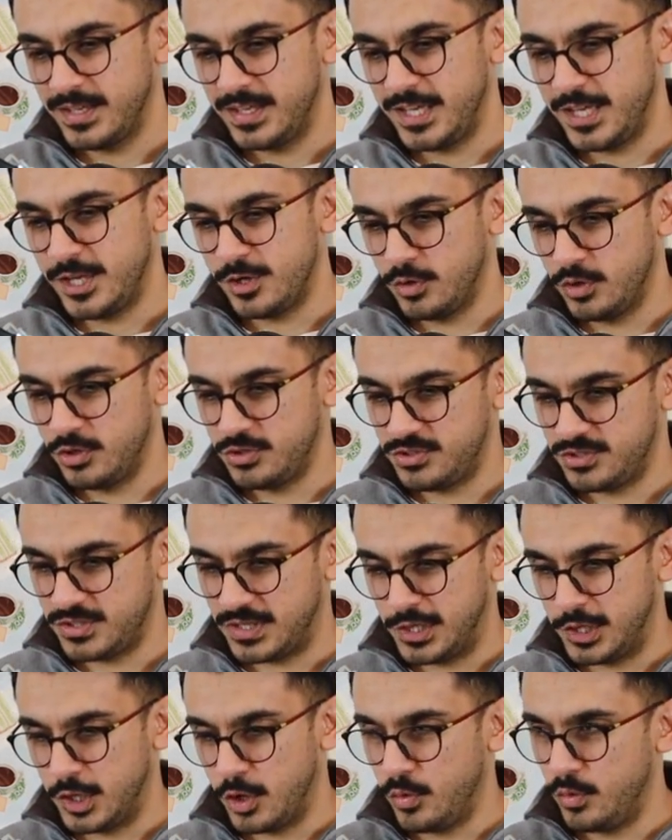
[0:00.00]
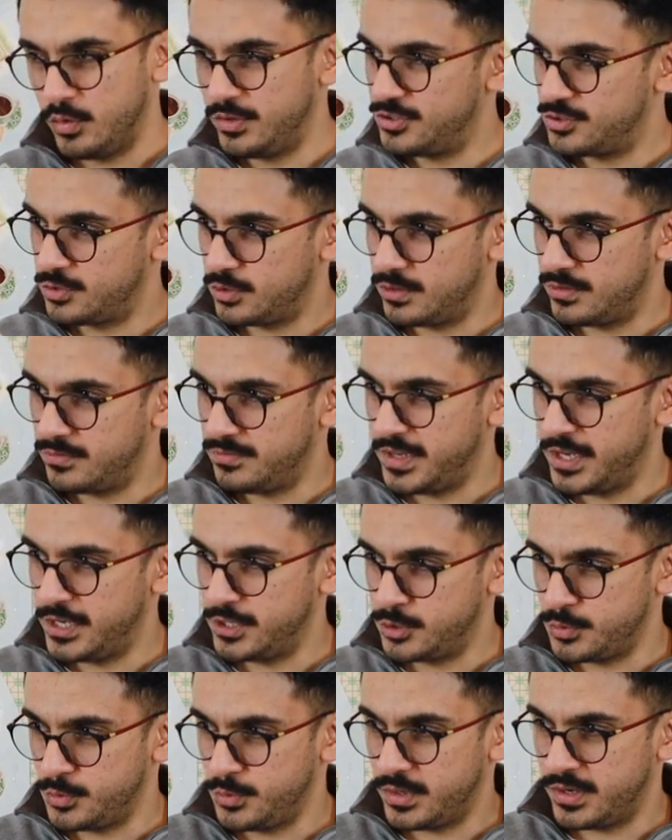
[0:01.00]
he goes alone sort of
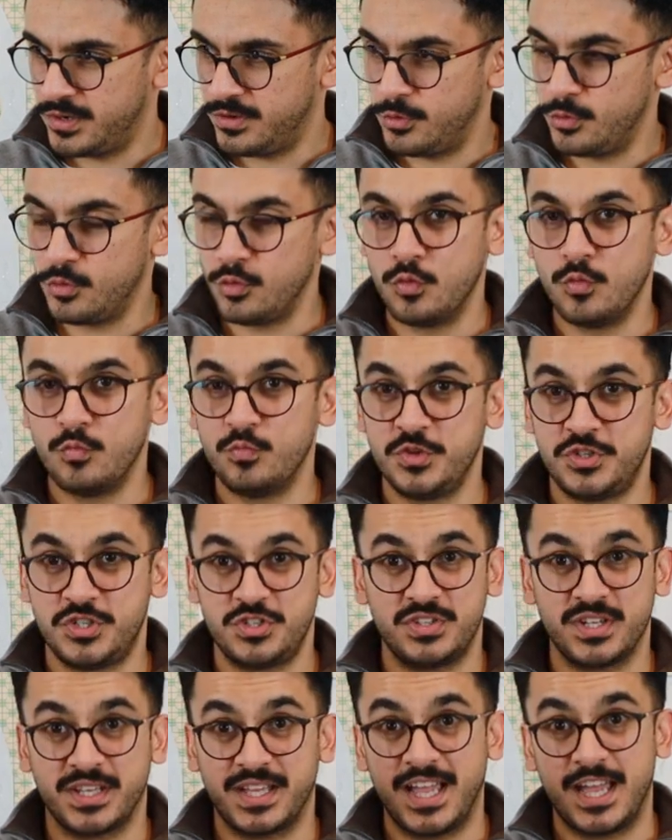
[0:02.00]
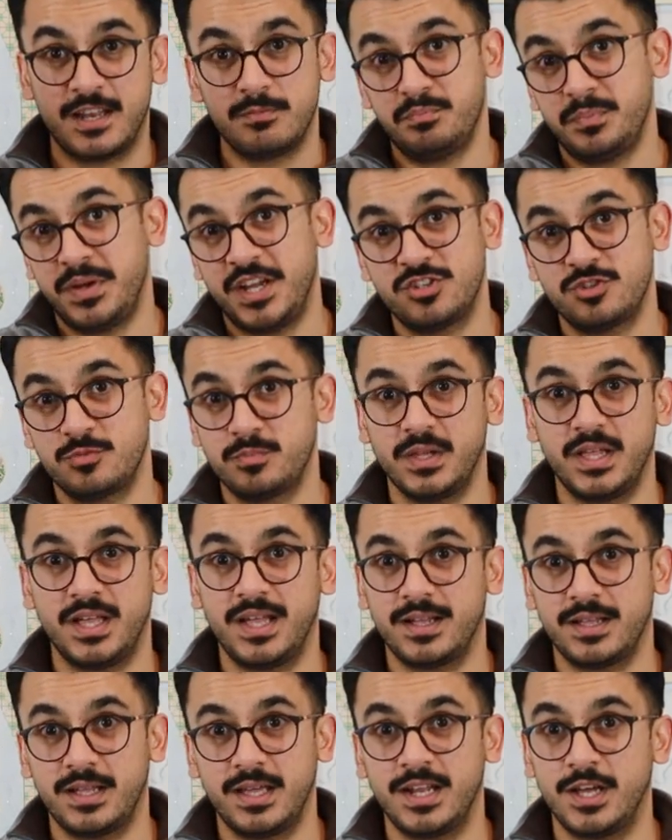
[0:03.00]
into a room, which is again pitch black.